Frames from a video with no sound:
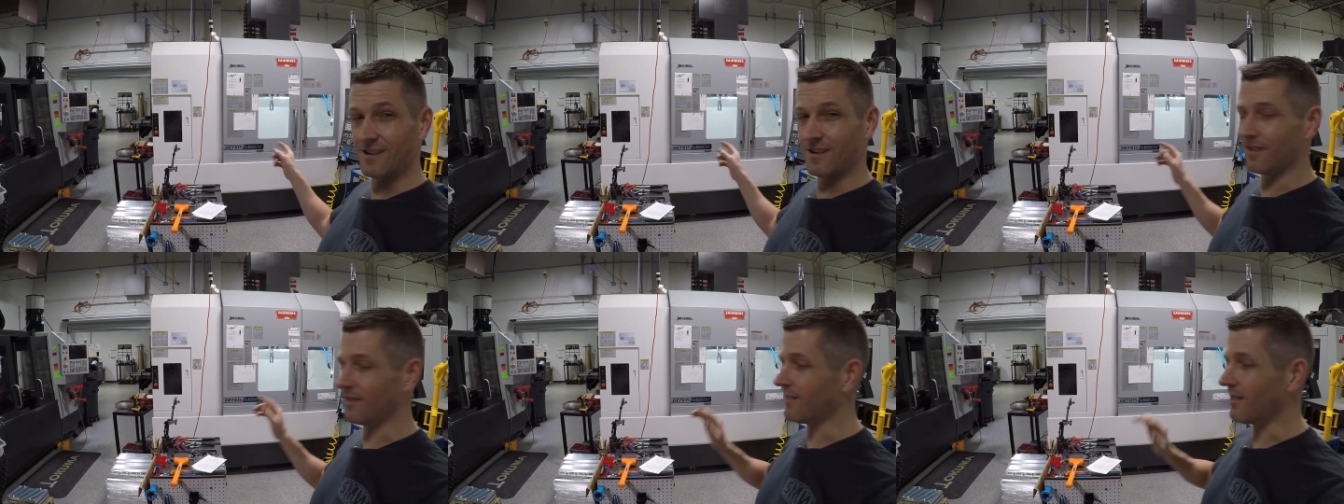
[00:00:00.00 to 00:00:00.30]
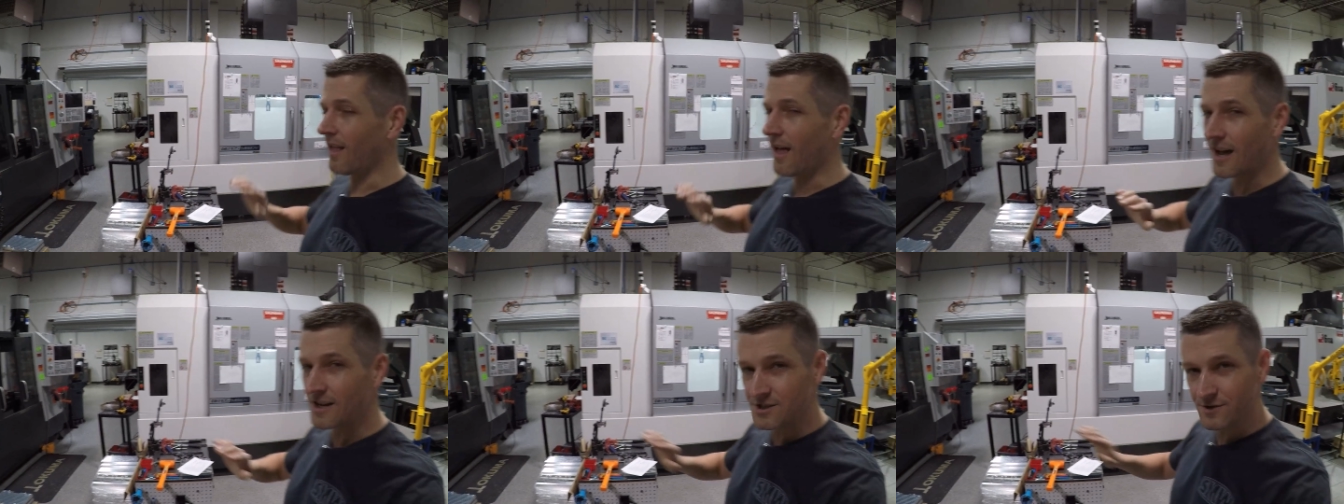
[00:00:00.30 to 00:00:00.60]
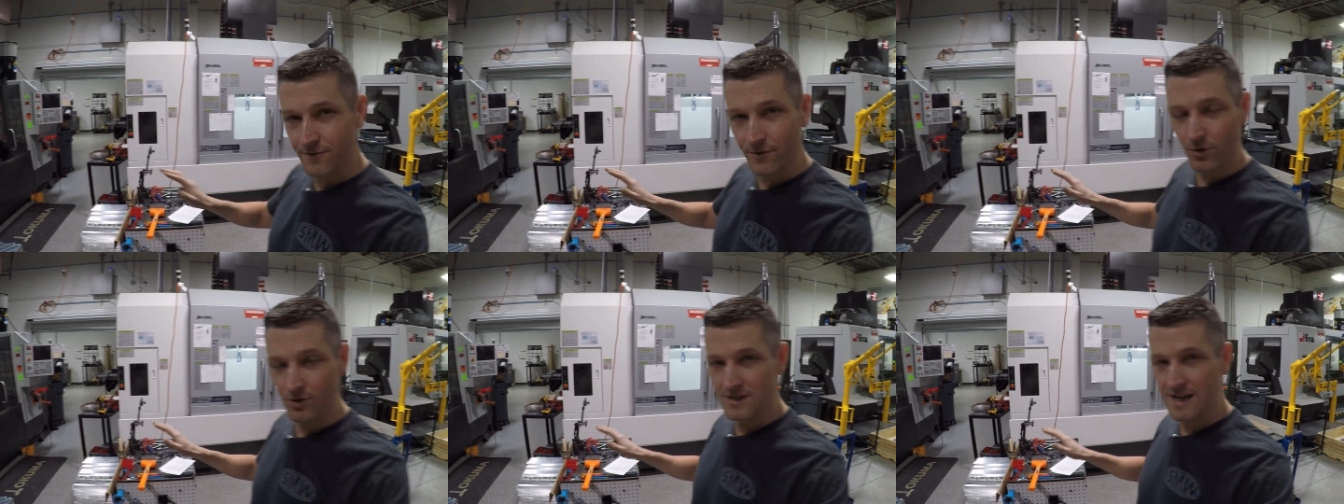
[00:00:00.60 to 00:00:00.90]
lots of
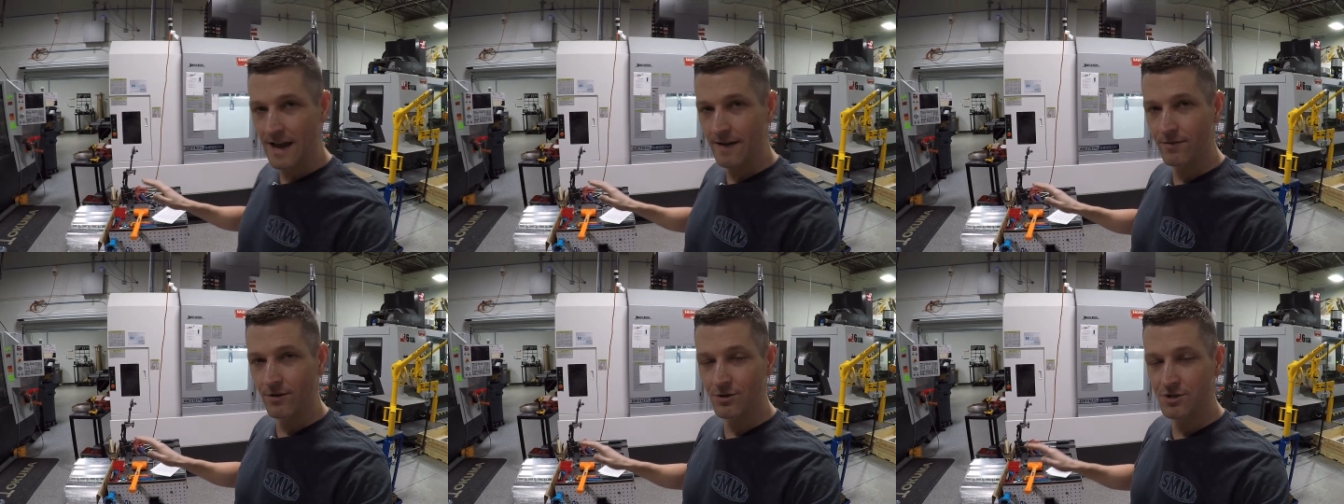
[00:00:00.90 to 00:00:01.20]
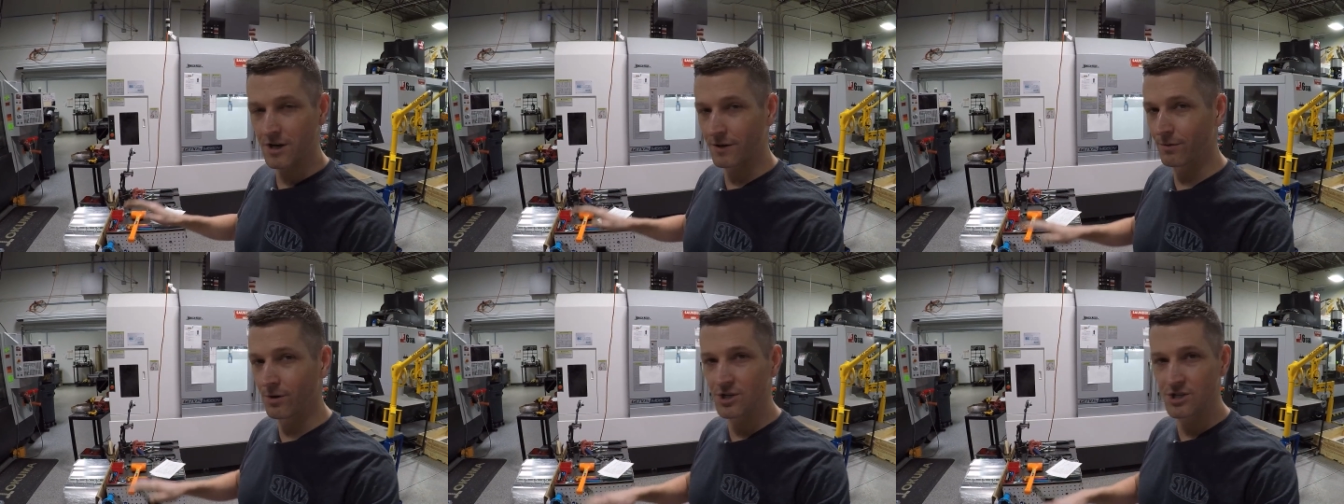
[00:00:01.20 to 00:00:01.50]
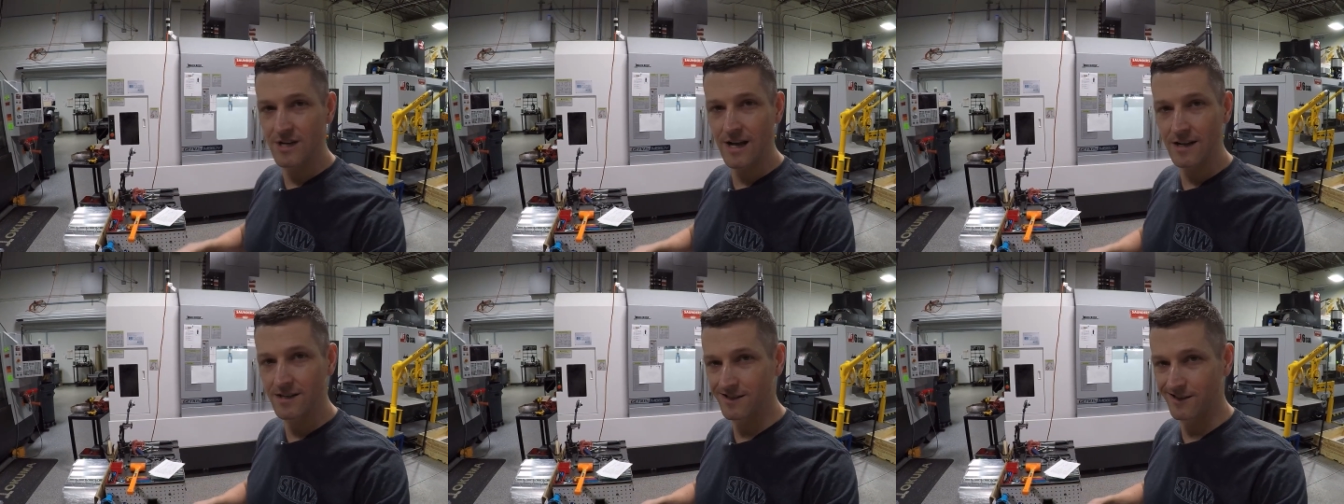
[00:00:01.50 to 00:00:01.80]
folks have those i reached
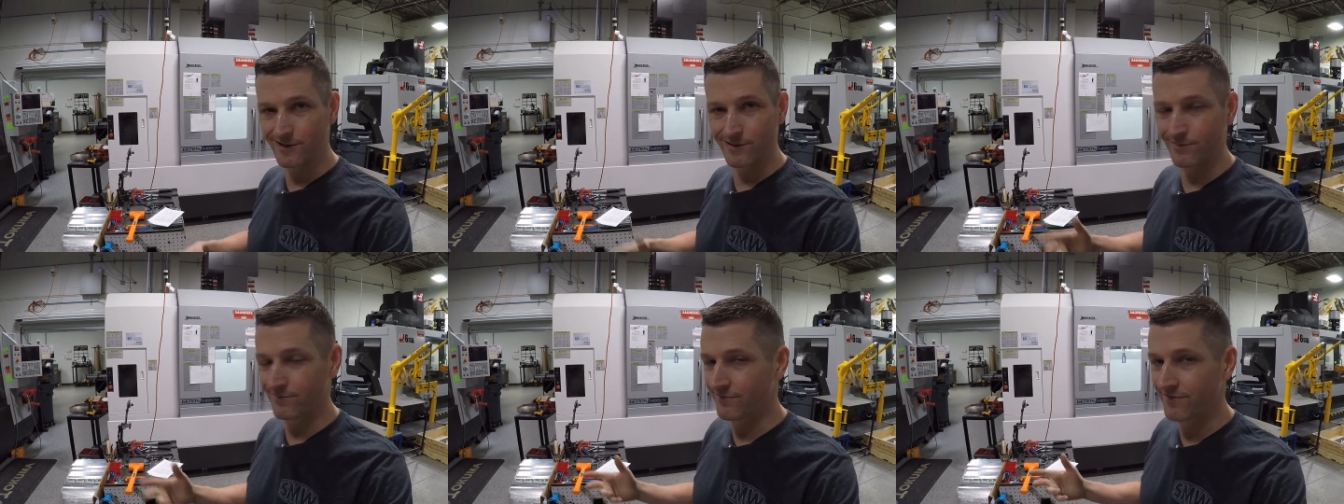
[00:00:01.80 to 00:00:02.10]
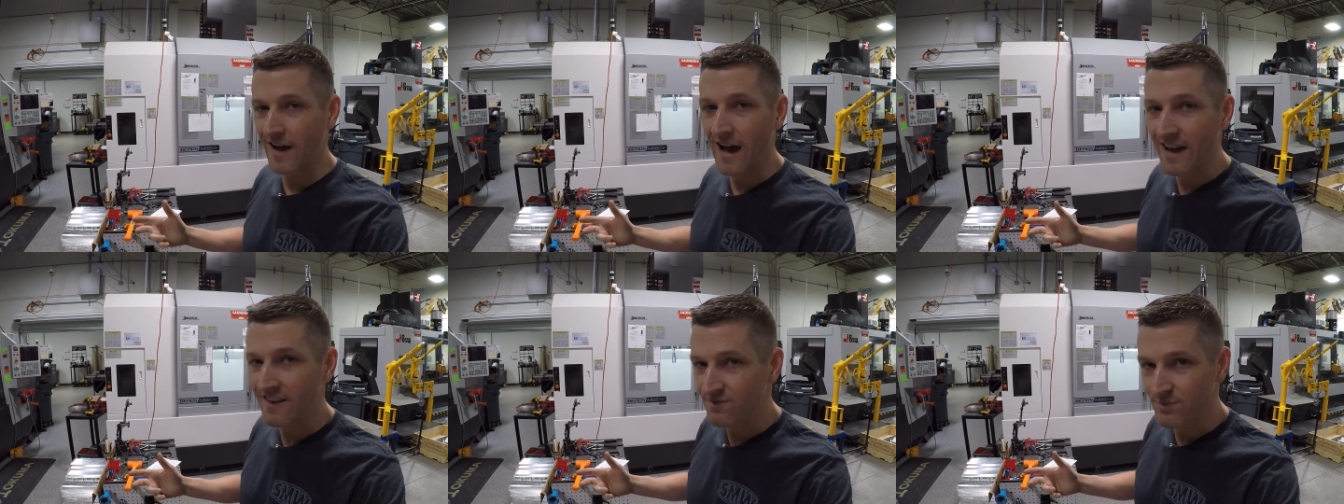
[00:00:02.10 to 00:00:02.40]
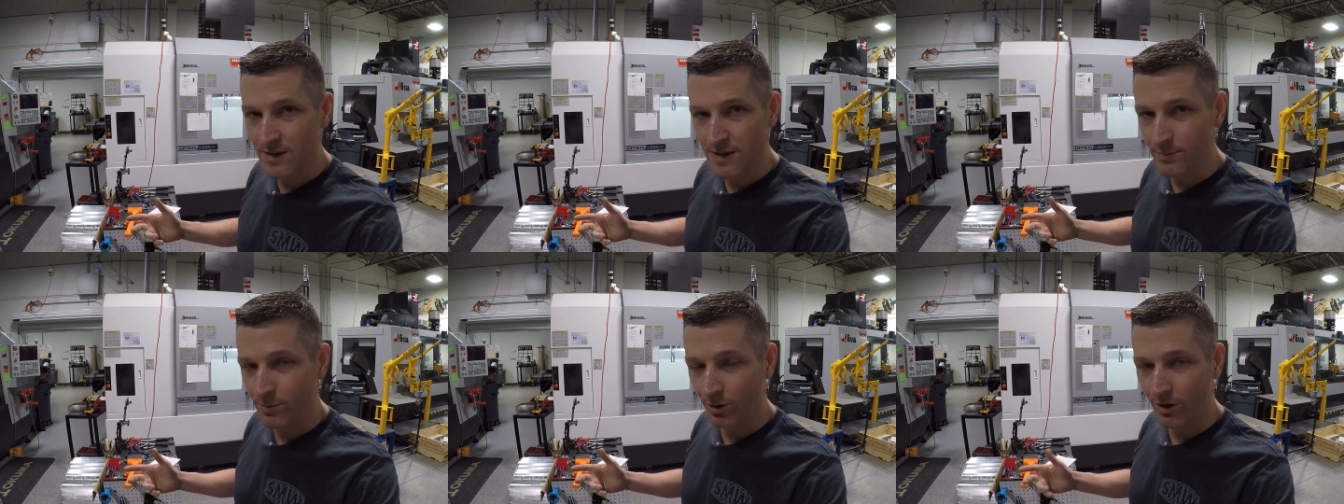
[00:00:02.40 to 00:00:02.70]
out to five
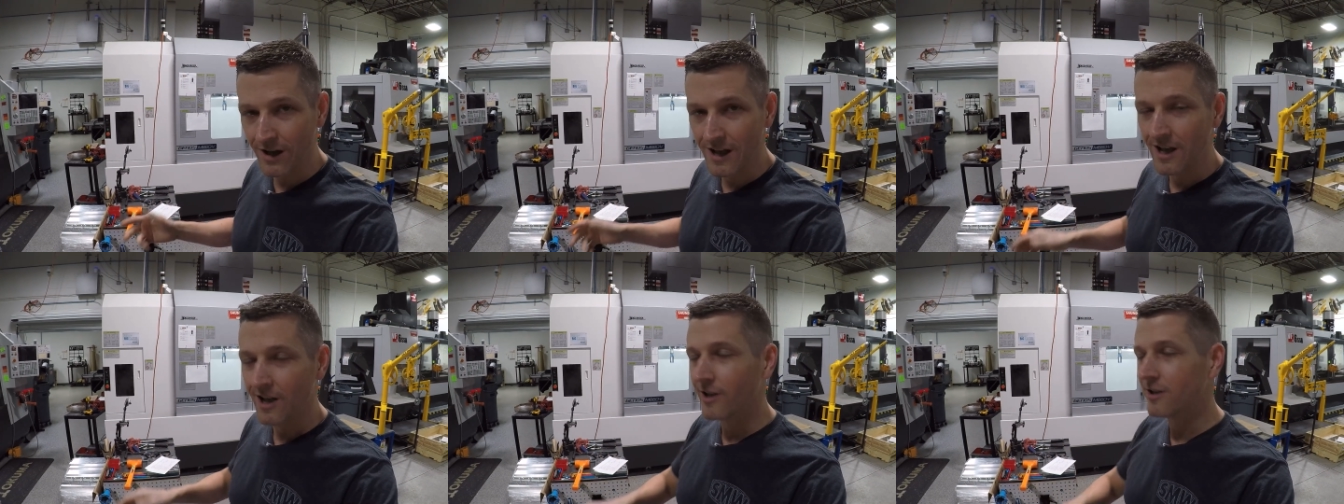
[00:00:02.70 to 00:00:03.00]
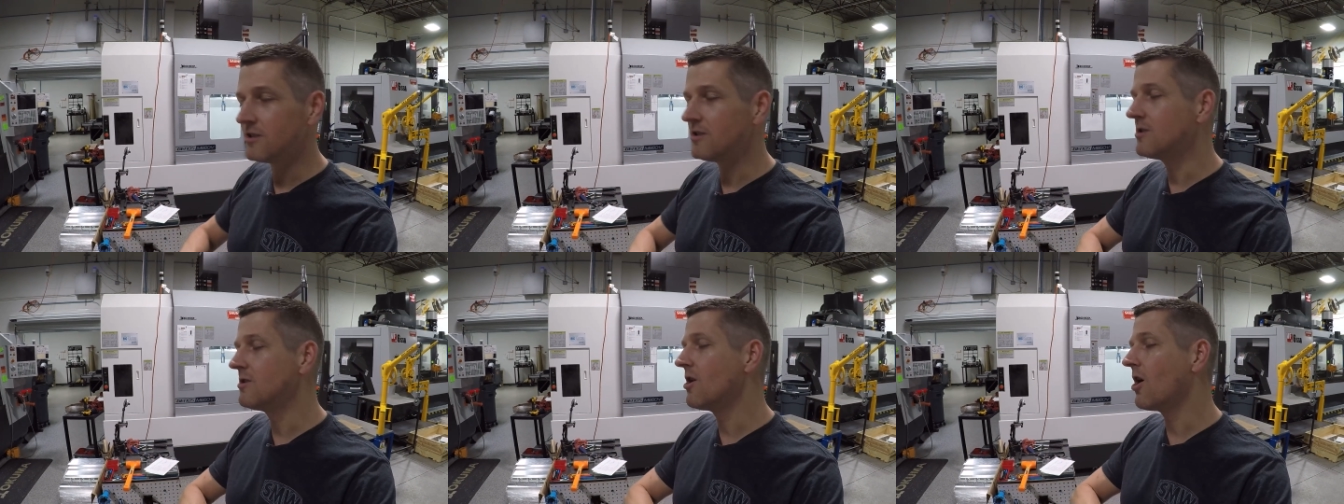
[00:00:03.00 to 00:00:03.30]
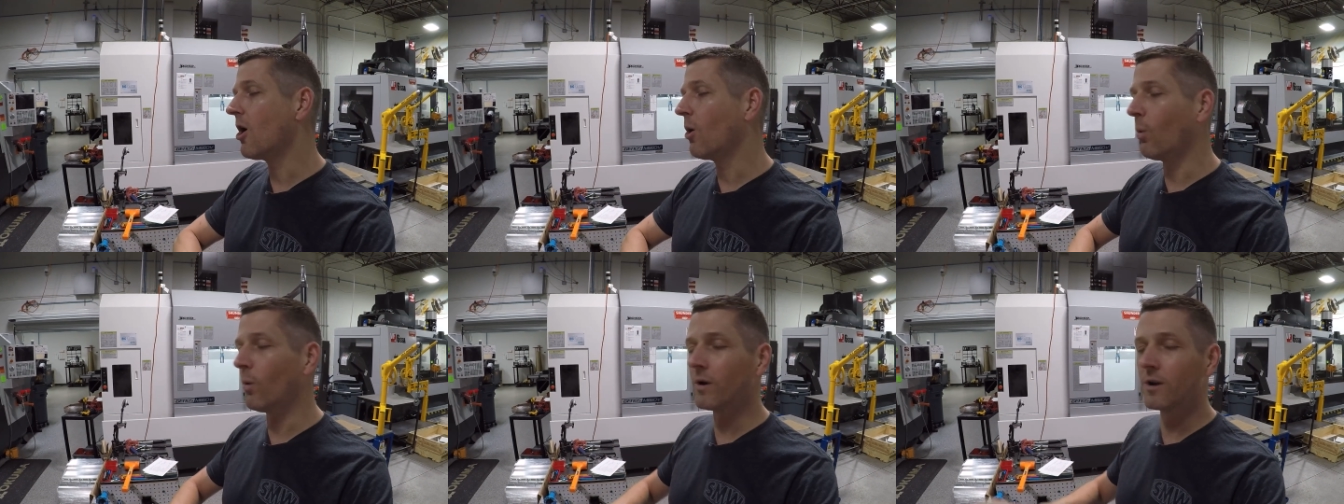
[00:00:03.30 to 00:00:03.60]
people
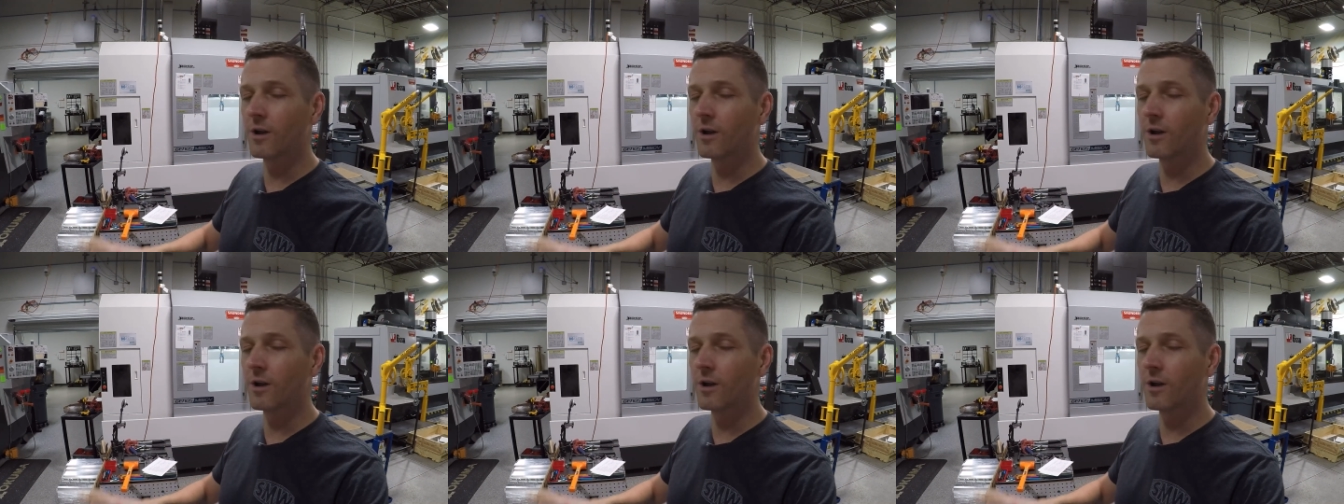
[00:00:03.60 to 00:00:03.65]
no one